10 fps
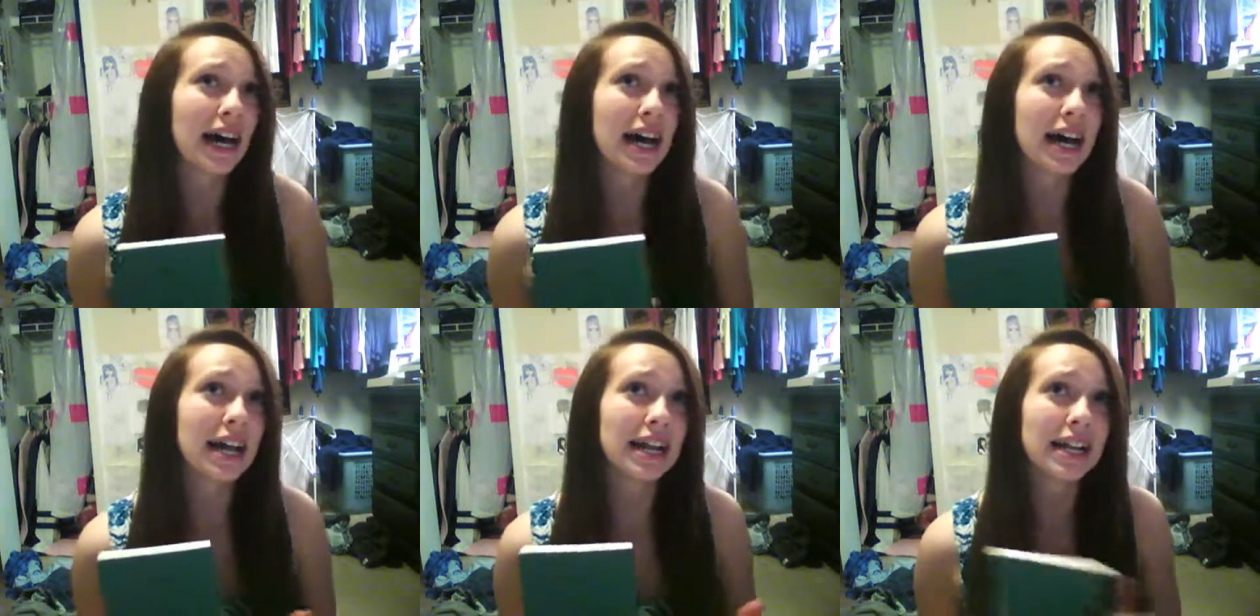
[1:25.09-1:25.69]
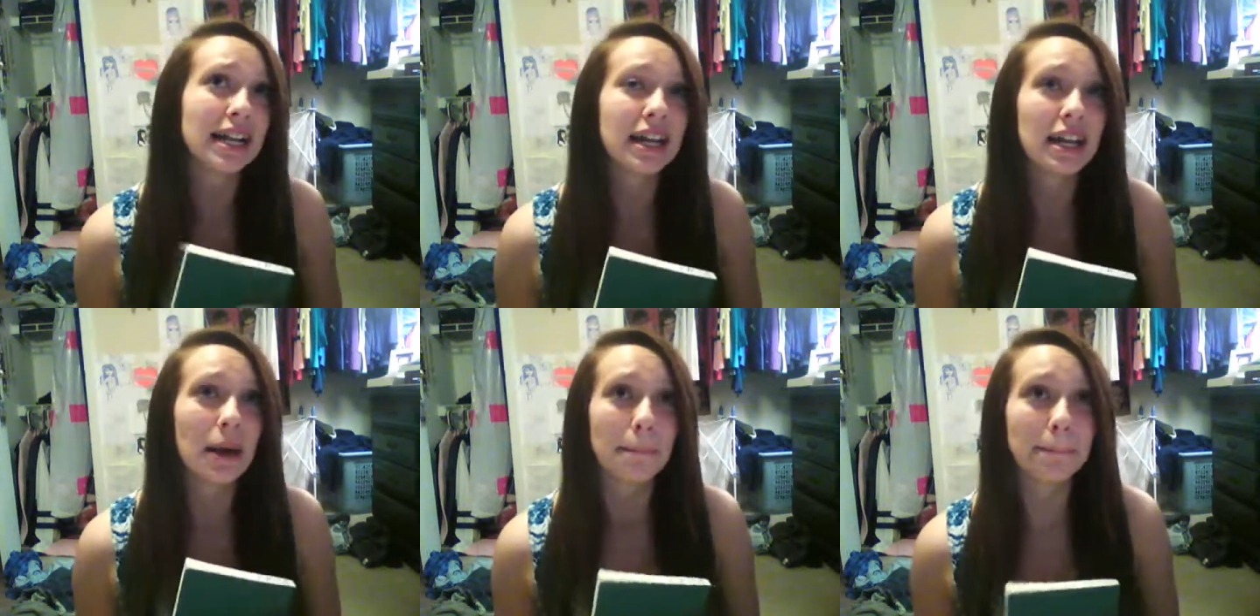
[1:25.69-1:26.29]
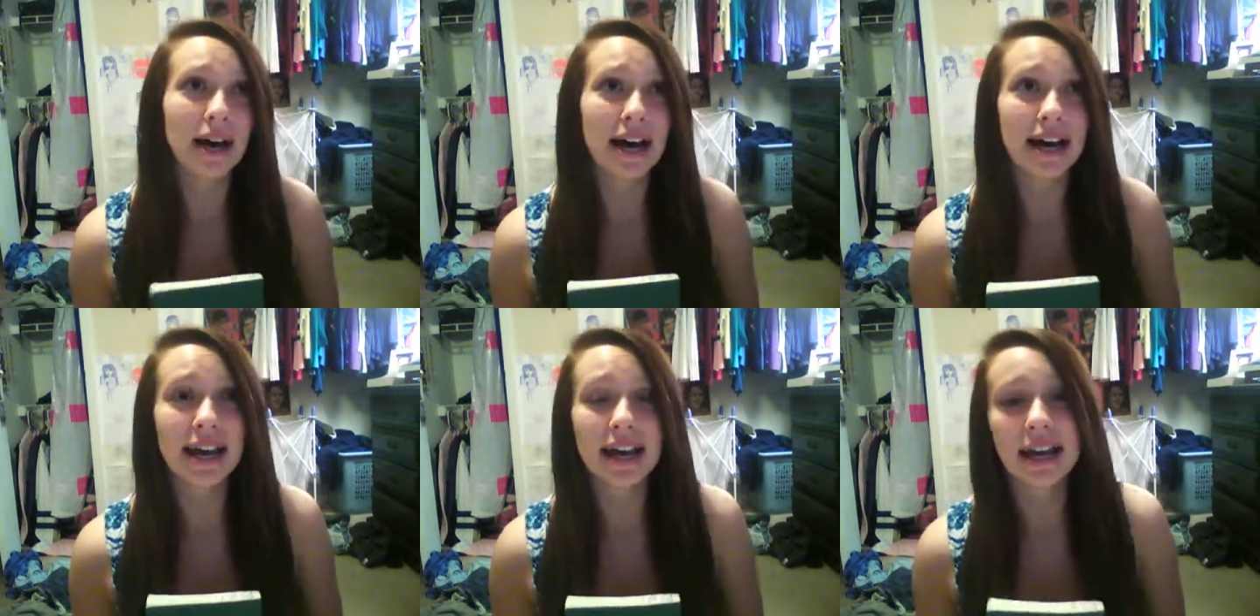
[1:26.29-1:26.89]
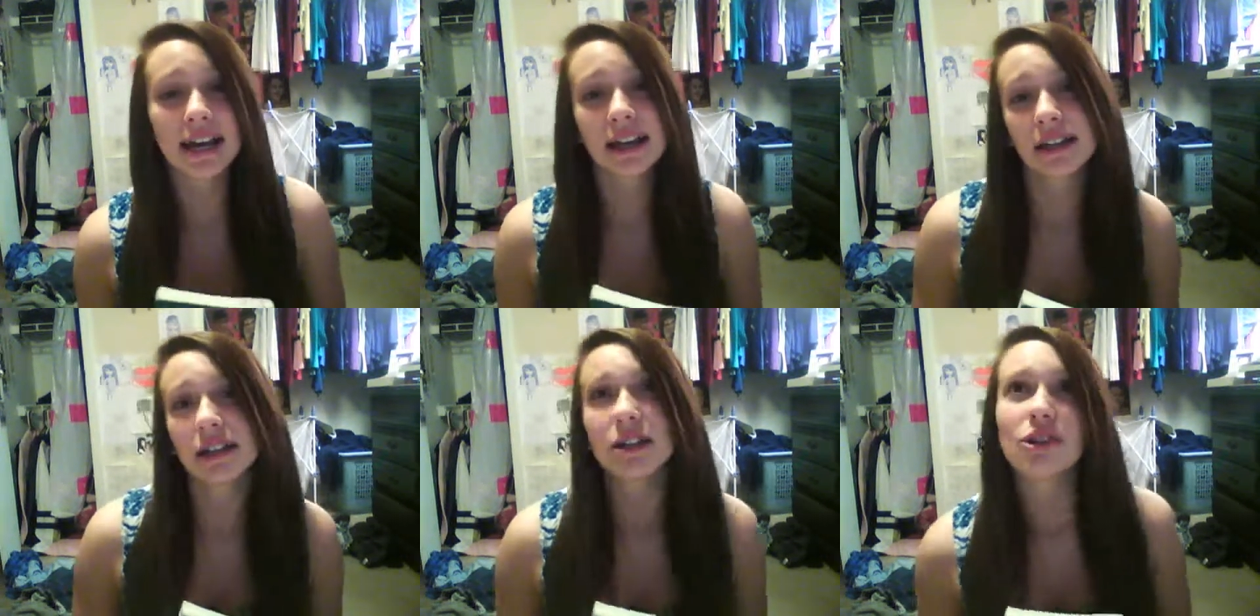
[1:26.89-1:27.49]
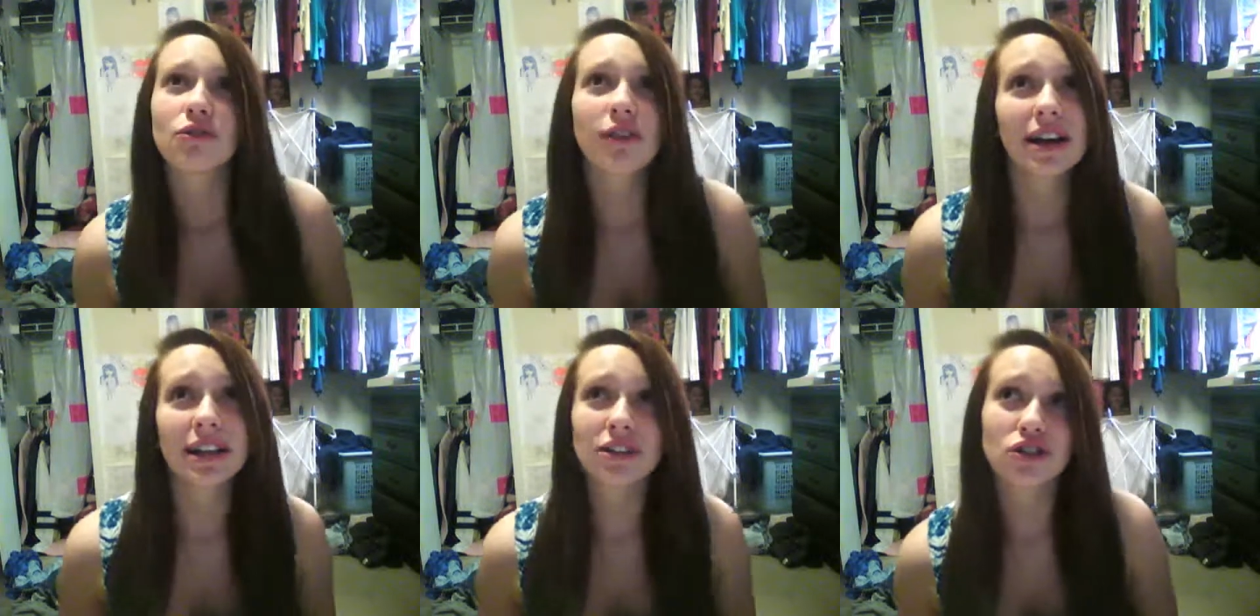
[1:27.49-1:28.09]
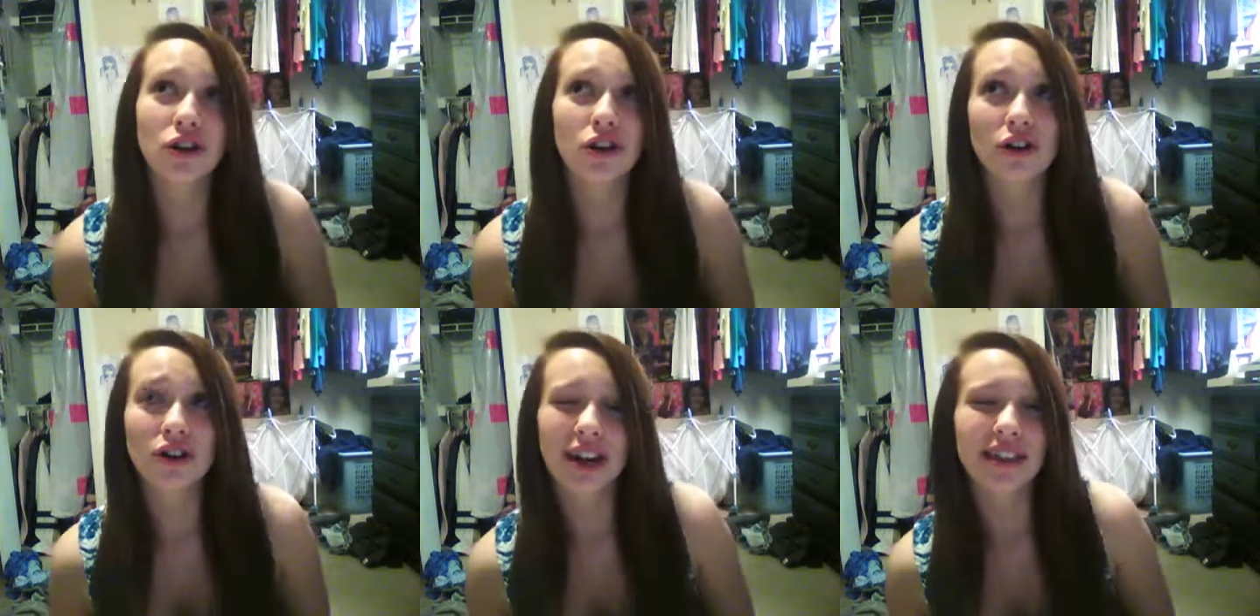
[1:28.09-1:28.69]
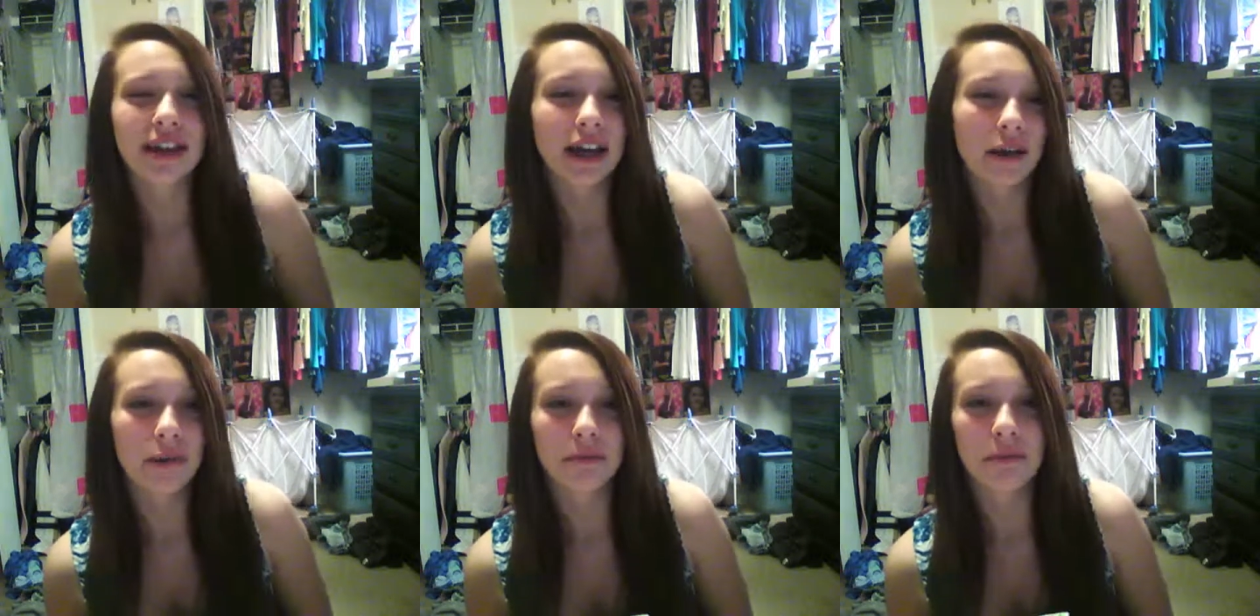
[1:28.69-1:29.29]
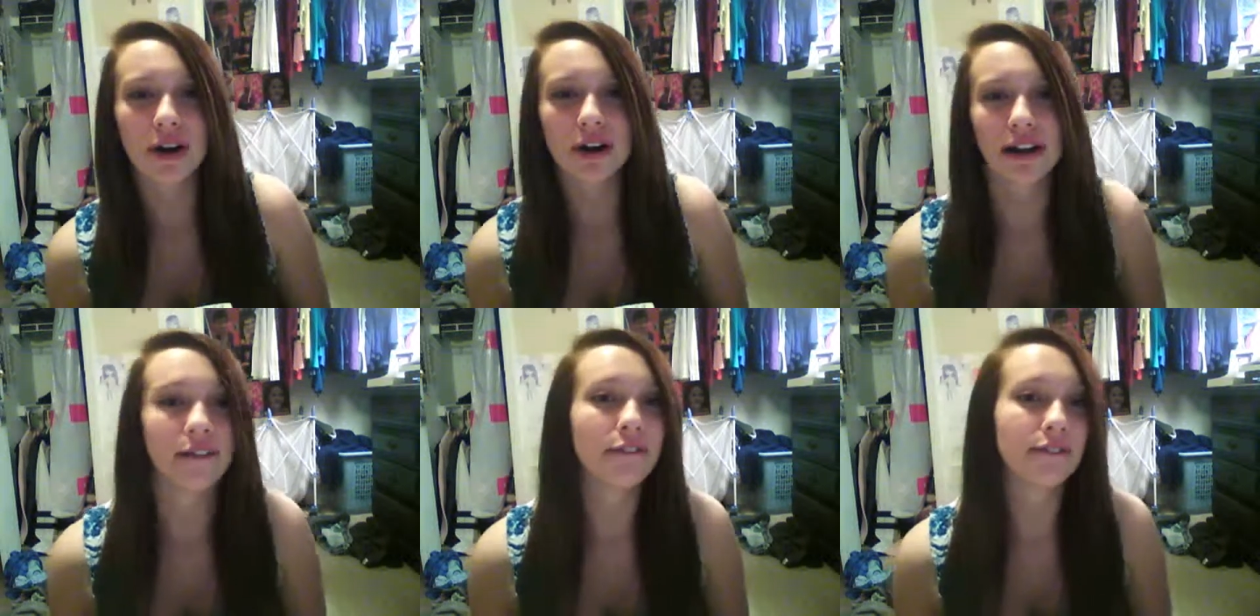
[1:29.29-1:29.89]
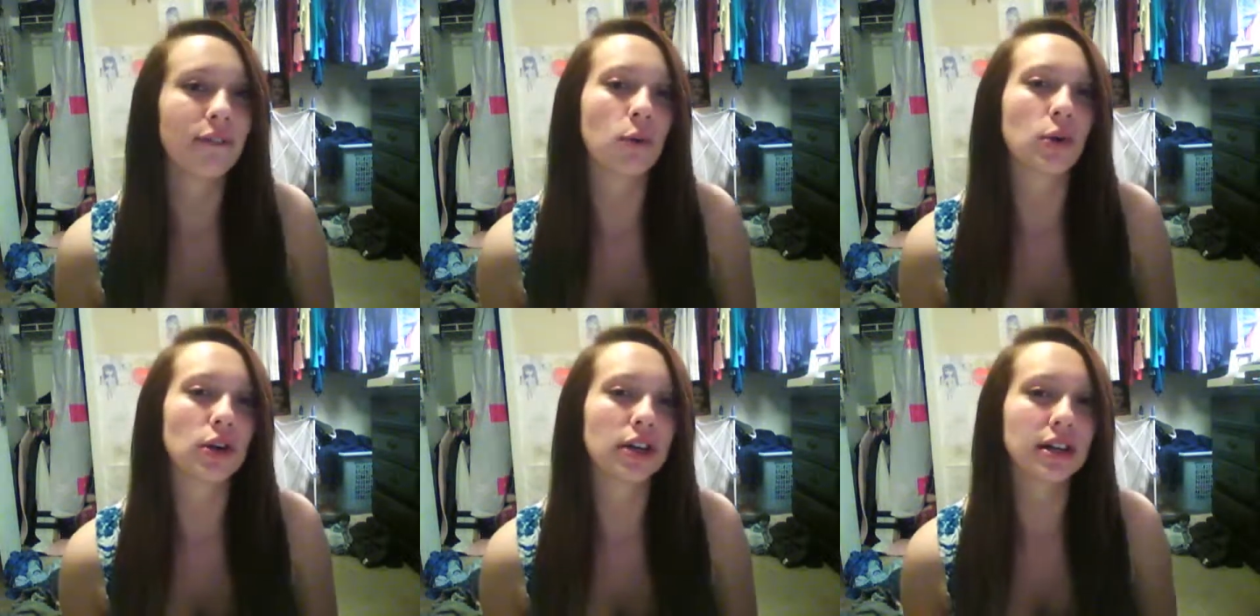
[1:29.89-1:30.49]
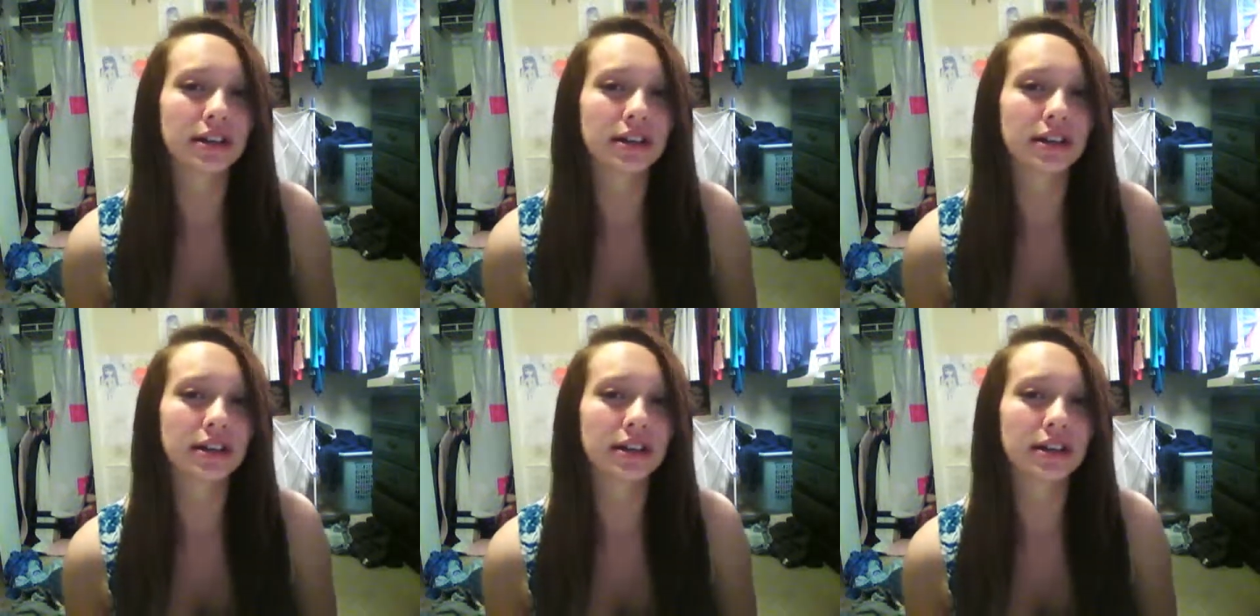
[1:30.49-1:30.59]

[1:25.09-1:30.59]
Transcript: And my rating chart, I think I would mark it a 4.